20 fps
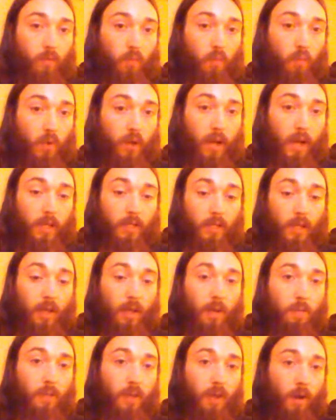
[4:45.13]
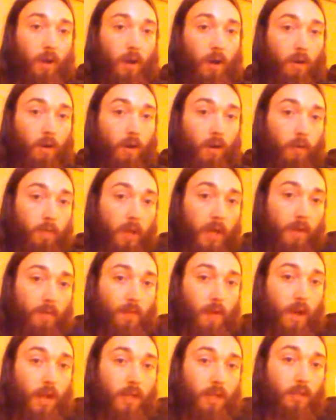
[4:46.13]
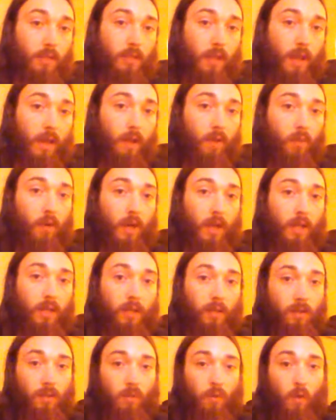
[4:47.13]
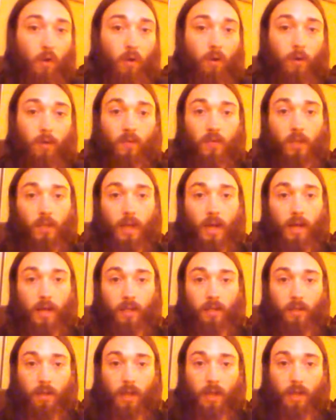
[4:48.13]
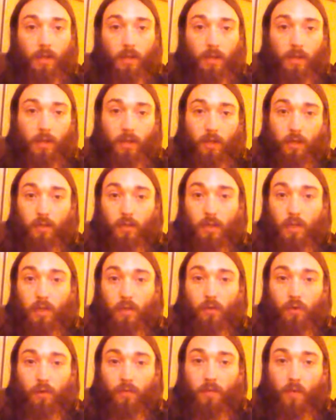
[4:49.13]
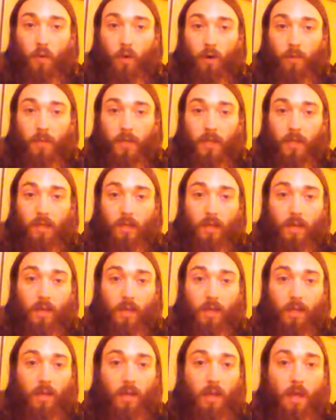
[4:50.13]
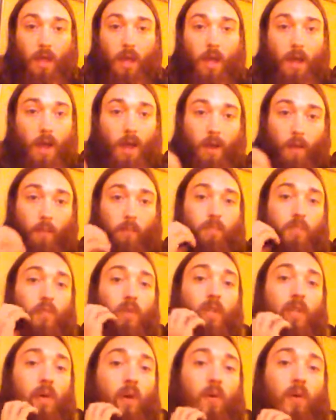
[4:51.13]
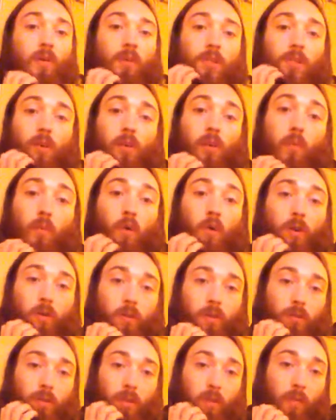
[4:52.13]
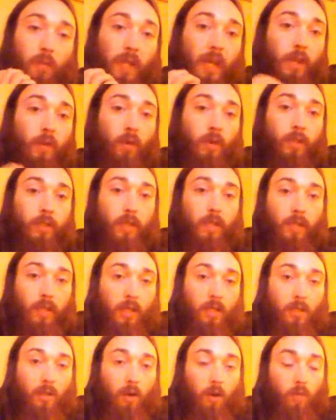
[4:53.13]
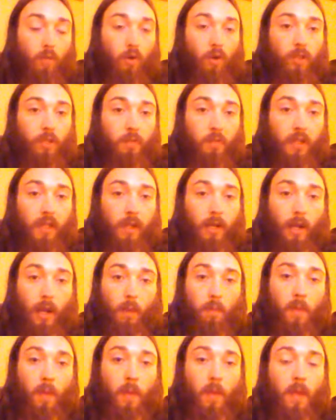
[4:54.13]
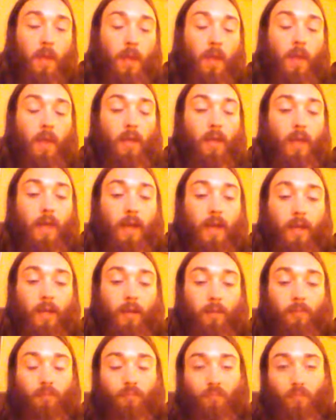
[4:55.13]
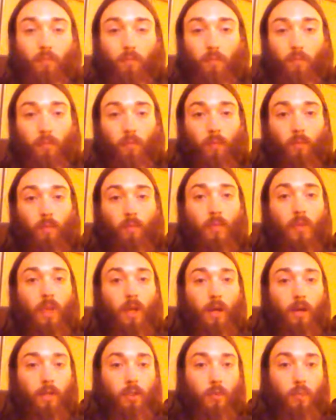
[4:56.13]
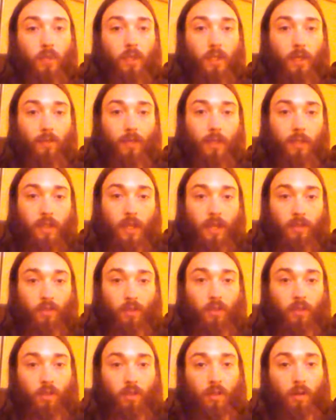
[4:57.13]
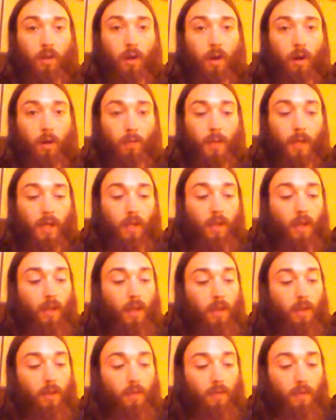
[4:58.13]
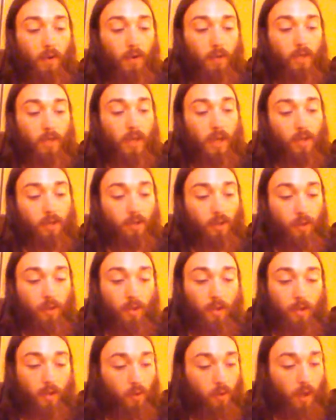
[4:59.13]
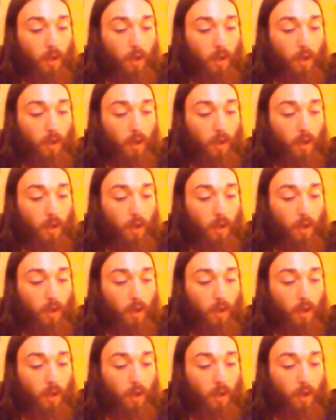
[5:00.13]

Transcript: when I set up their army and fighting style, when I did the dwarves, I kind of did it as a uniformity thing. The orcs are more, the plain orcs at least, are more split up. And there are specific sections to their army. The first section, you